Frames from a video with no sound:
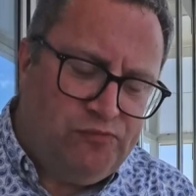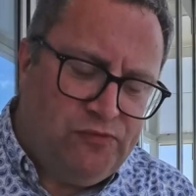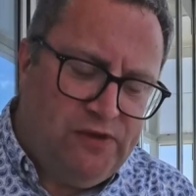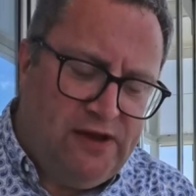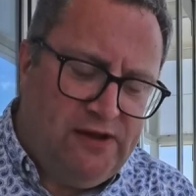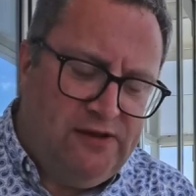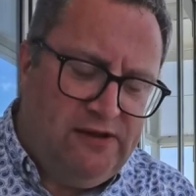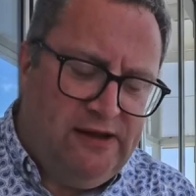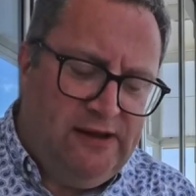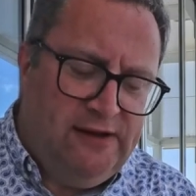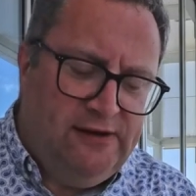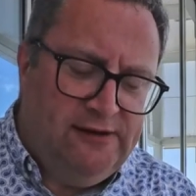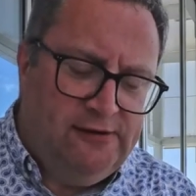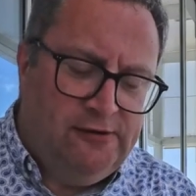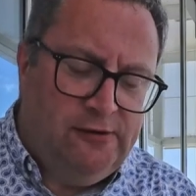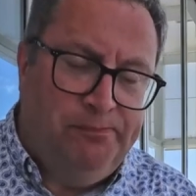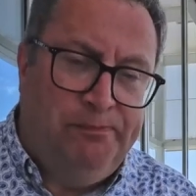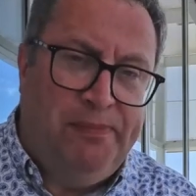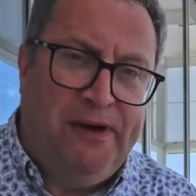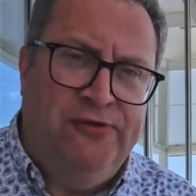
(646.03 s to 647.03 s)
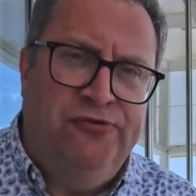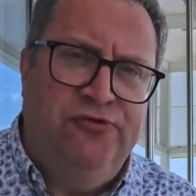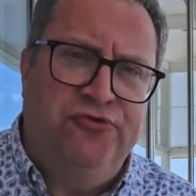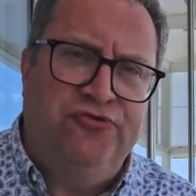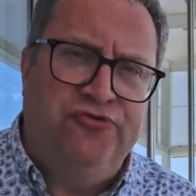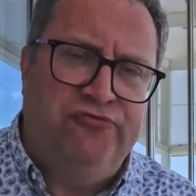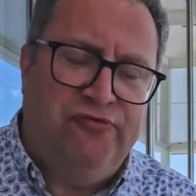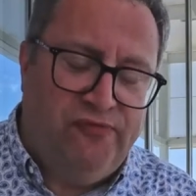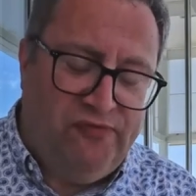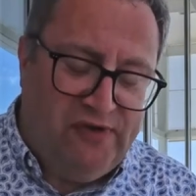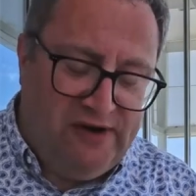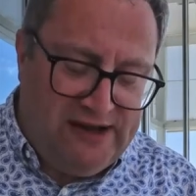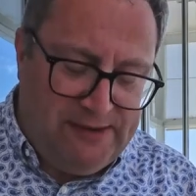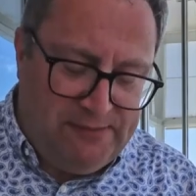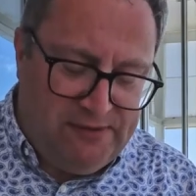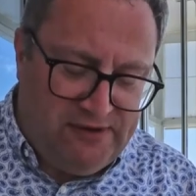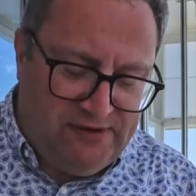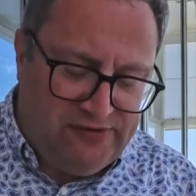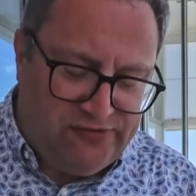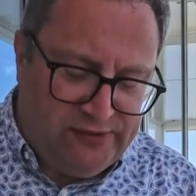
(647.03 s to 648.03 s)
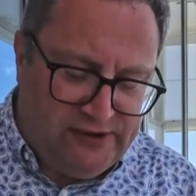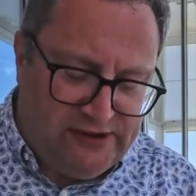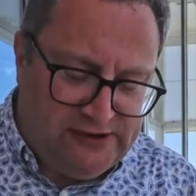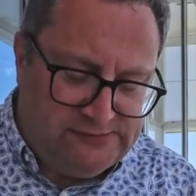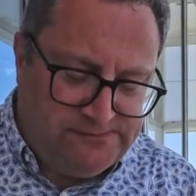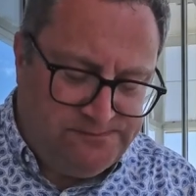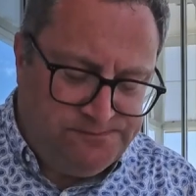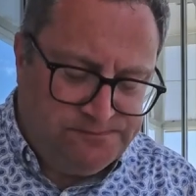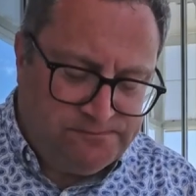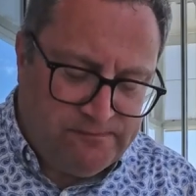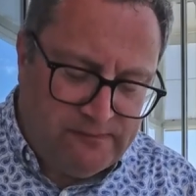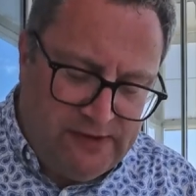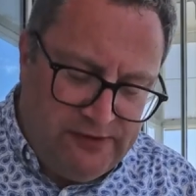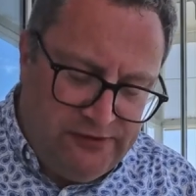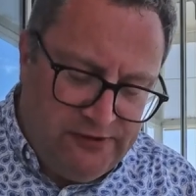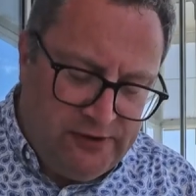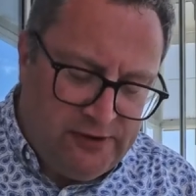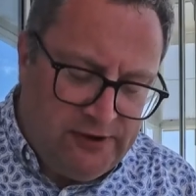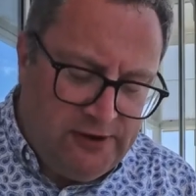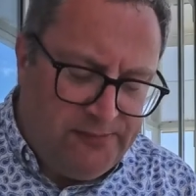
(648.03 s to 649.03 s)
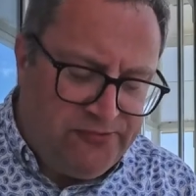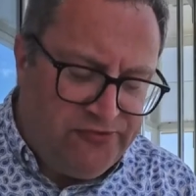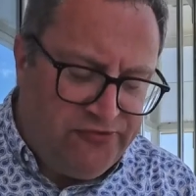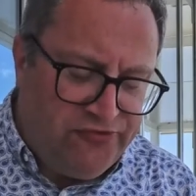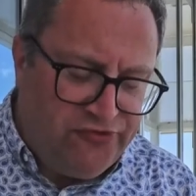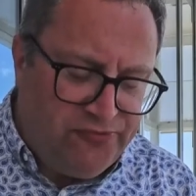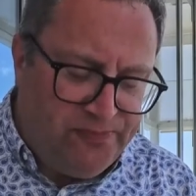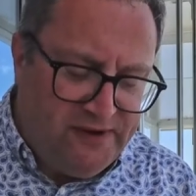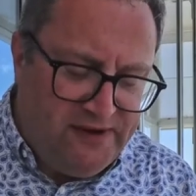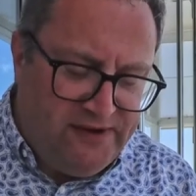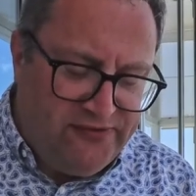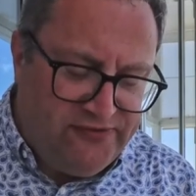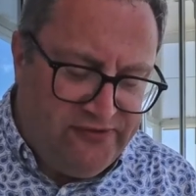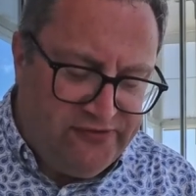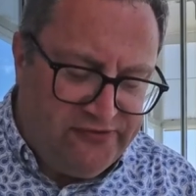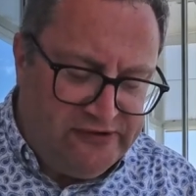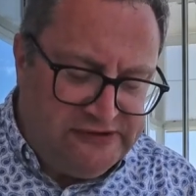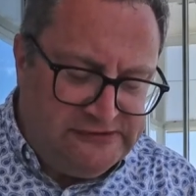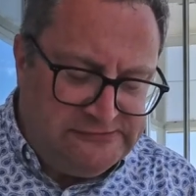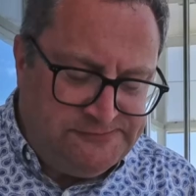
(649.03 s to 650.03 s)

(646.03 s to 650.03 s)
and the little punch from the lemon as well, the herbs and spices,